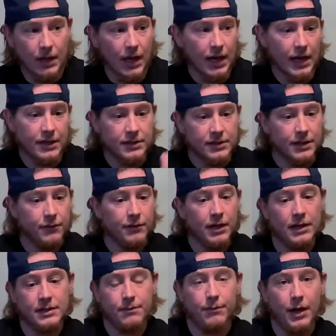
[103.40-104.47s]
As you see, we
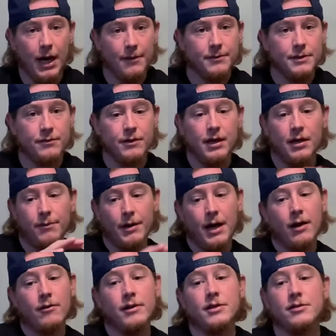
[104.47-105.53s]
got some pops. We got a
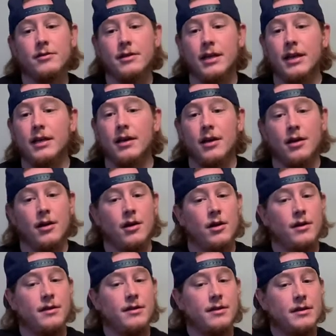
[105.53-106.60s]
Power Ranger thing.
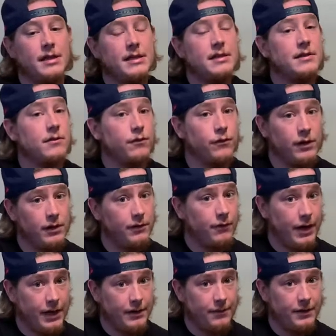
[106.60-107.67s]
This is a really
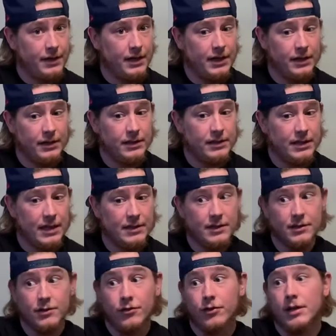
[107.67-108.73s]
random thing,
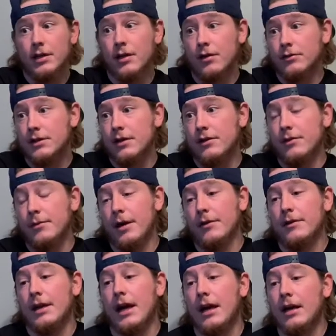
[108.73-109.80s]
Assassin's Creed. I'll tell you
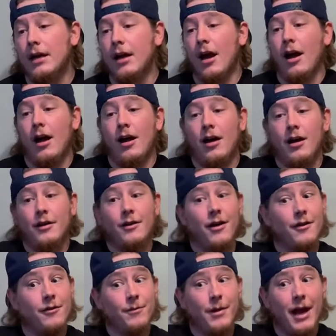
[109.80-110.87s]
about that. Uh,
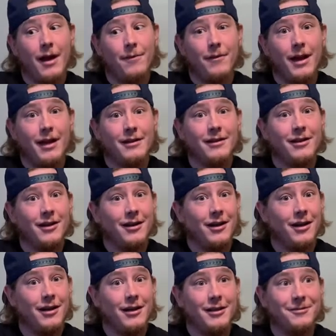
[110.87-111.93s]
another Batman
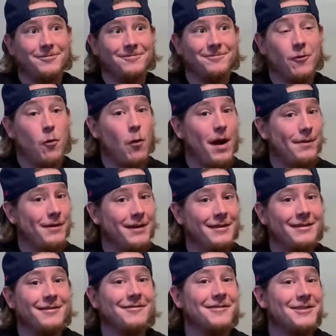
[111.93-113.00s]
uh,
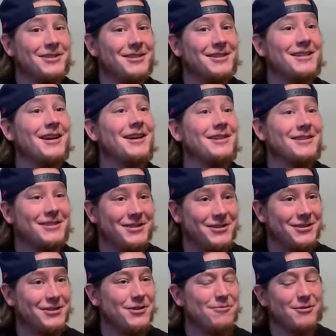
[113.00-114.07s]
weapon, which is
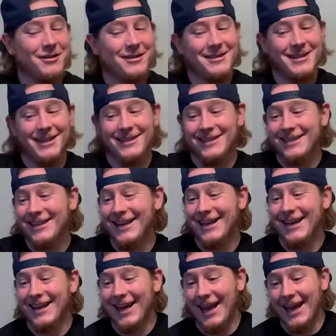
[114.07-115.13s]
super exciting
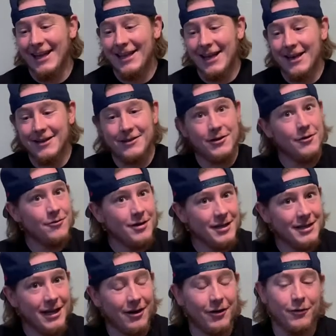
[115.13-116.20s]
and then a Toonie
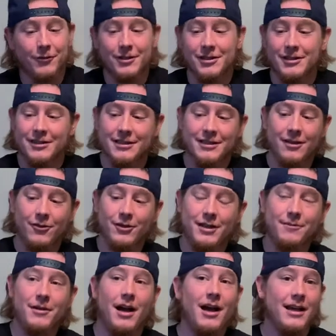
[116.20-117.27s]
Terror, which this is only
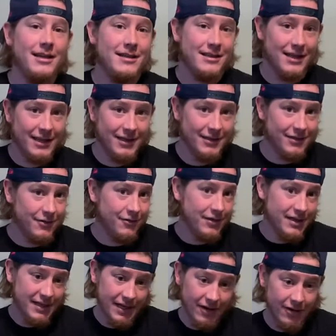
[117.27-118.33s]
my second
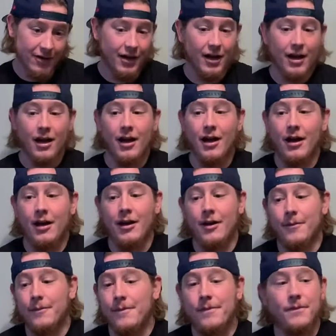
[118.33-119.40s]
Toonie Terror.
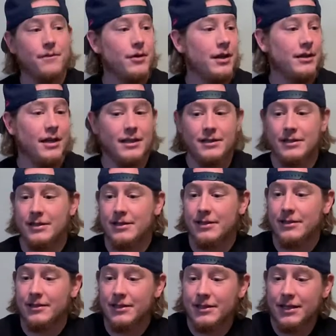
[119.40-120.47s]
Um, but let's
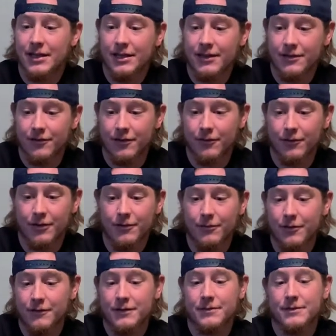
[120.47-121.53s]
let's get into it. We're gonna
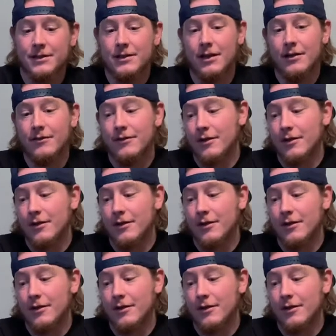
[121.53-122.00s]
move some stuff.